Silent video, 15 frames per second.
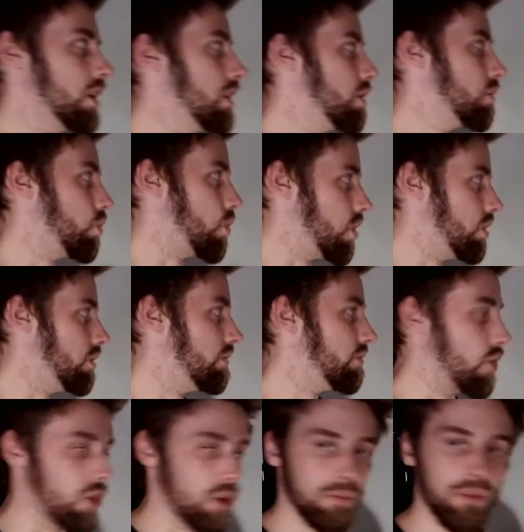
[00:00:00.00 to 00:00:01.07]
word
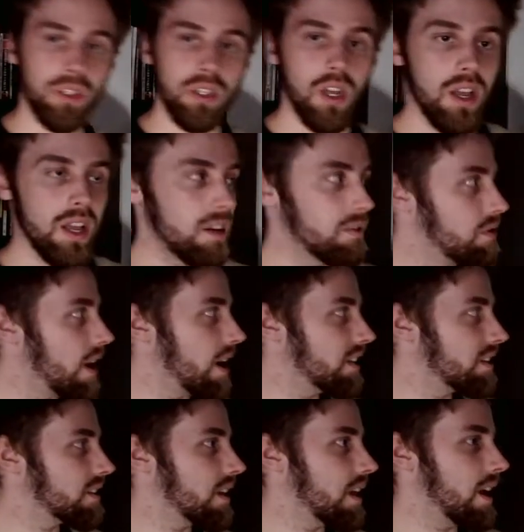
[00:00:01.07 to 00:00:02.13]
verbs if I
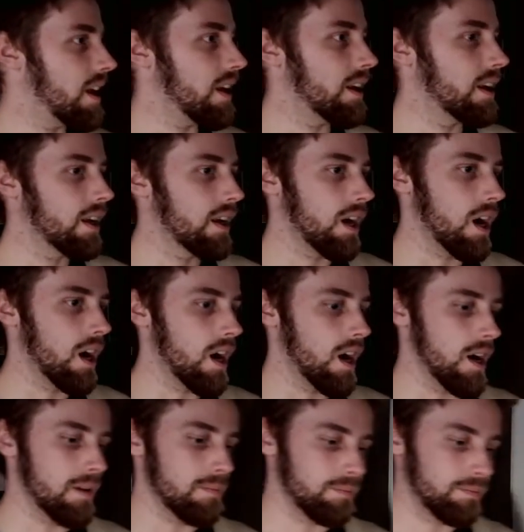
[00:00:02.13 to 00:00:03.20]
say,
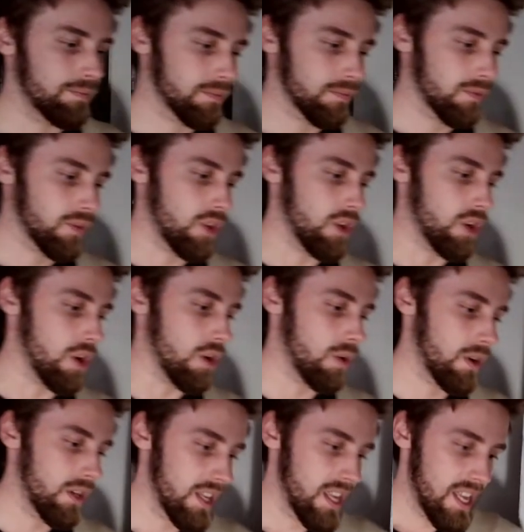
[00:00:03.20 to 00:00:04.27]
um, you know,
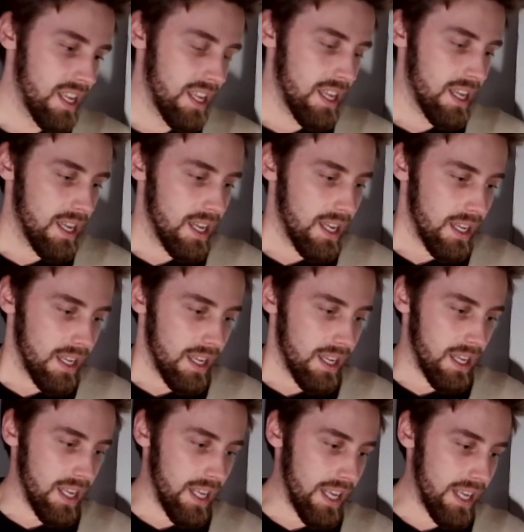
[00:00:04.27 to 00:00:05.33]

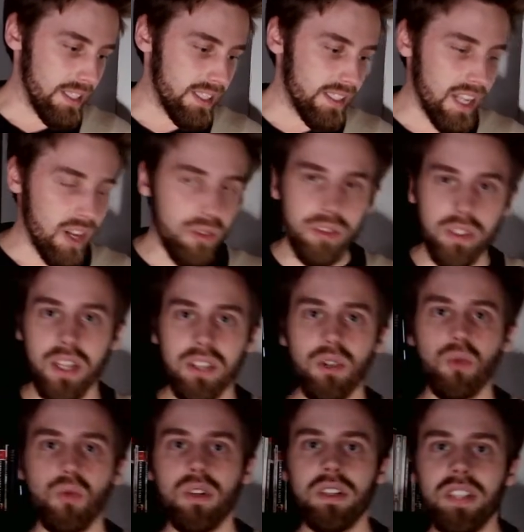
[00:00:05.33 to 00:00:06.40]
instead of saying the
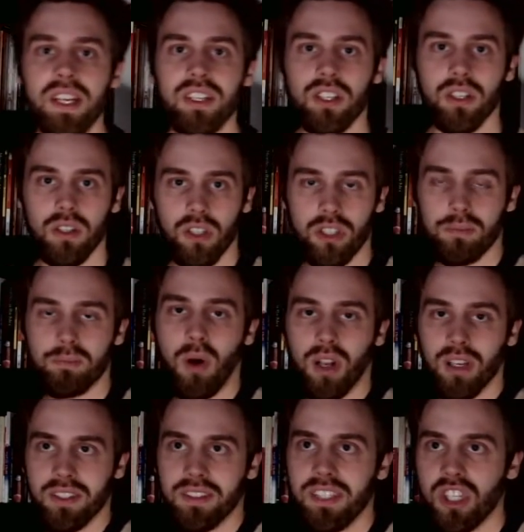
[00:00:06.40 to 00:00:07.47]
ridiculous
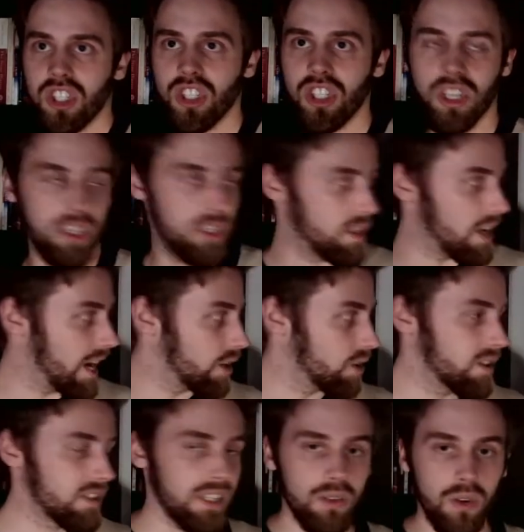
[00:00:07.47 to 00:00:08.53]
politician, I could
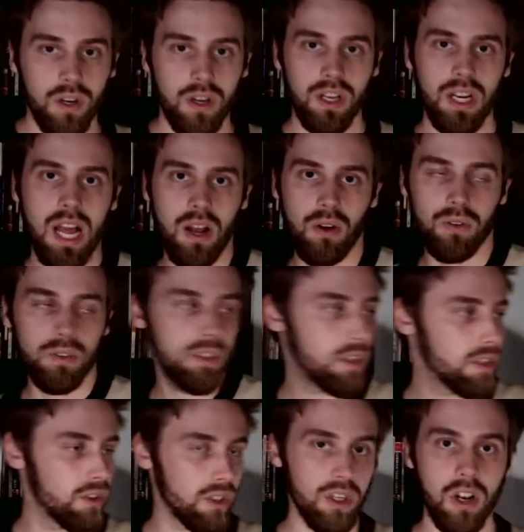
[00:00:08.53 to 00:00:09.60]
say the clown,
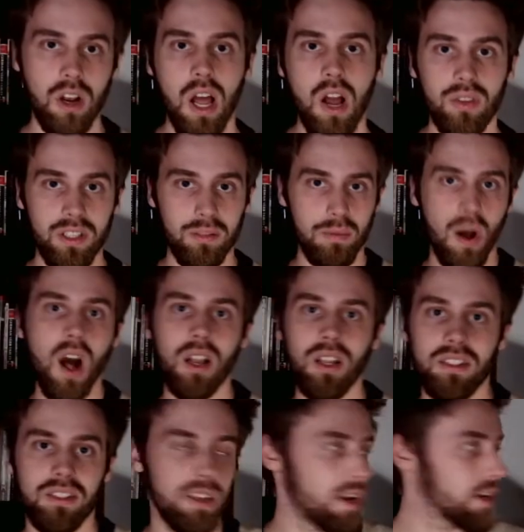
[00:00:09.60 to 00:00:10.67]
the clown in
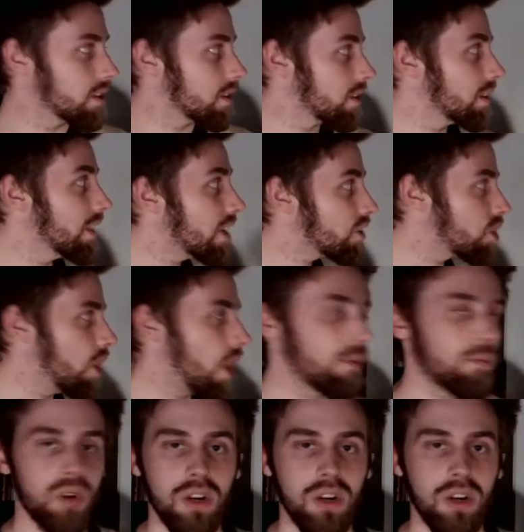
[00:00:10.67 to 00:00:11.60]
politics. That's a lot more